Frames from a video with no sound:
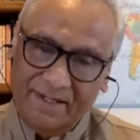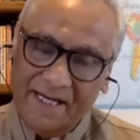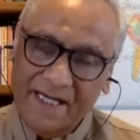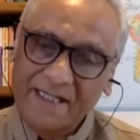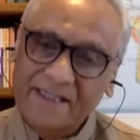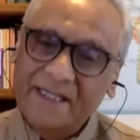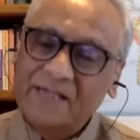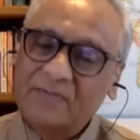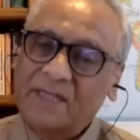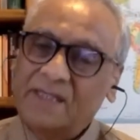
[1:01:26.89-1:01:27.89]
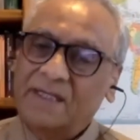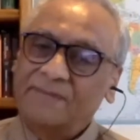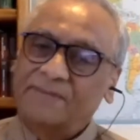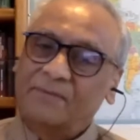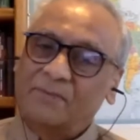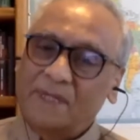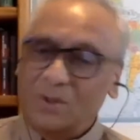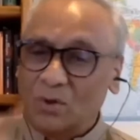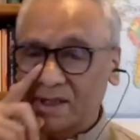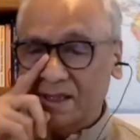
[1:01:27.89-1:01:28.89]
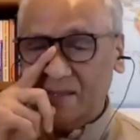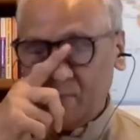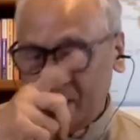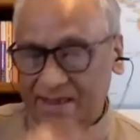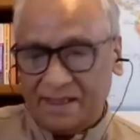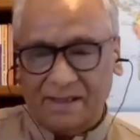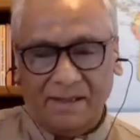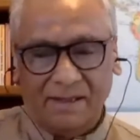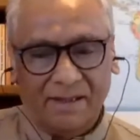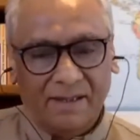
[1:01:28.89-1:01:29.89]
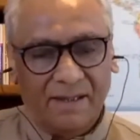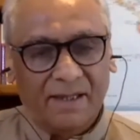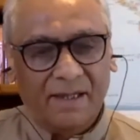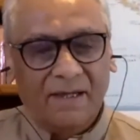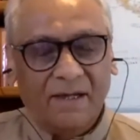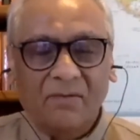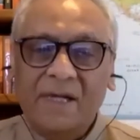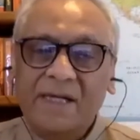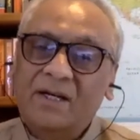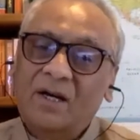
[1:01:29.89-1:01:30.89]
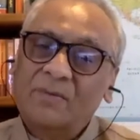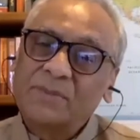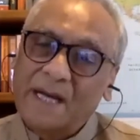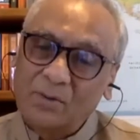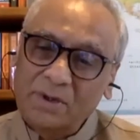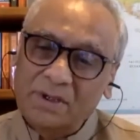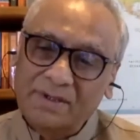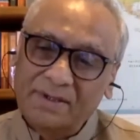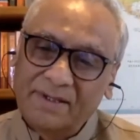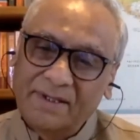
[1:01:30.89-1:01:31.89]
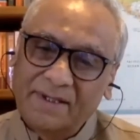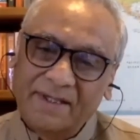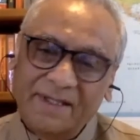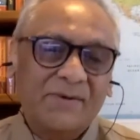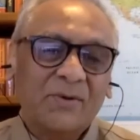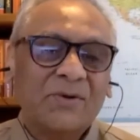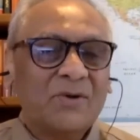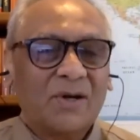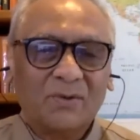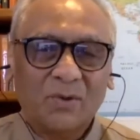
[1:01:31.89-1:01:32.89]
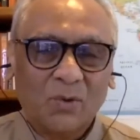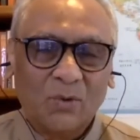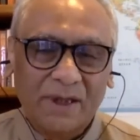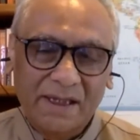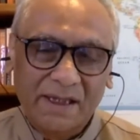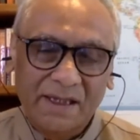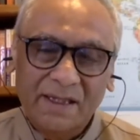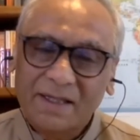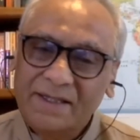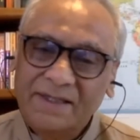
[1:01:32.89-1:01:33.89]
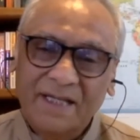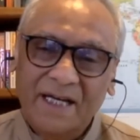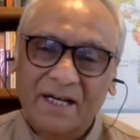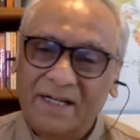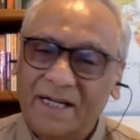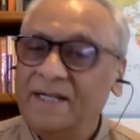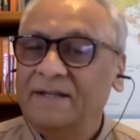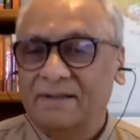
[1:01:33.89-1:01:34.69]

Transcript: And he says, when if somebody goes in the prison, when he comes out, he should not go in the jail again.